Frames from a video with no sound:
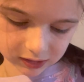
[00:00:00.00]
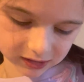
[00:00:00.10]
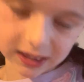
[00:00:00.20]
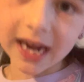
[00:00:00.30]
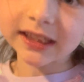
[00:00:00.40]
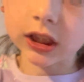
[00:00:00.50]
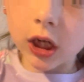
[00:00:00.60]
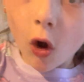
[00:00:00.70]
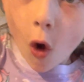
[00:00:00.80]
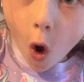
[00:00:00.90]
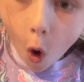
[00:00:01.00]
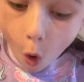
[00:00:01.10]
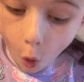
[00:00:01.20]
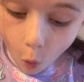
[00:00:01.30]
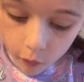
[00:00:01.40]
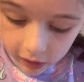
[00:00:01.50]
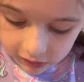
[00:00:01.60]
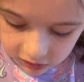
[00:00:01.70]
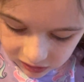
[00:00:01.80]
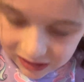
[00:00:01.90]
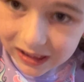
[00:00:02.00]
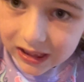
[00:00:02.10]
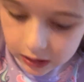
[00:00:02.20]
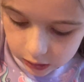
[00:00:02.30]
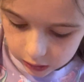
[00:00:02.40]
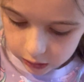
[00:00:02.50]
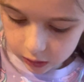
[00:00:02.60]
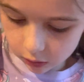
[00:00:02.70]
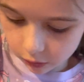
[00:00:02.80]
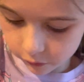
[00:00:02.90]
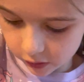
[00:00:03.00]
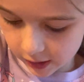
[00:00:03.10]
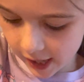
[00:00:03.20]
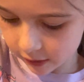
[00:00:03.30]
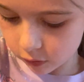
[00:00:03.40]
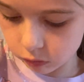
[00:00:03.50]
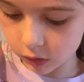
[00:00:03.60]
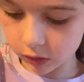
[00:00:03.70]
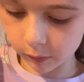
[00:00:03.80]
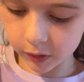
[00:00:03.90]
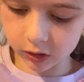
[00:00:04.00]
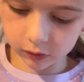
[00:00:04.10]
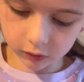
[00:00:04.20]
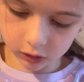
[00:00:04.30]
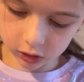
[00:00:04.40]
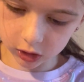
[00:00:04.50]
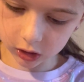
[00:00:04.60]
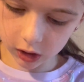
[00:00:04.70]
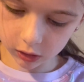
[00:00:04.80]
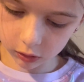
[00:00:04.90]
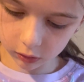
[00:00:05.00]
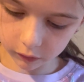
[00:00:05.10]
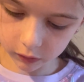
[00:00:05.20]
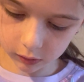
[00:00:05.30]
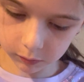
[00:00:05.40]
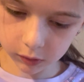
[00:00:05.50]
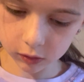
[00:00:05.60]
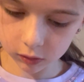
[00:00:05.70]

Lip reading: that was all of that one. Let me just check all of them.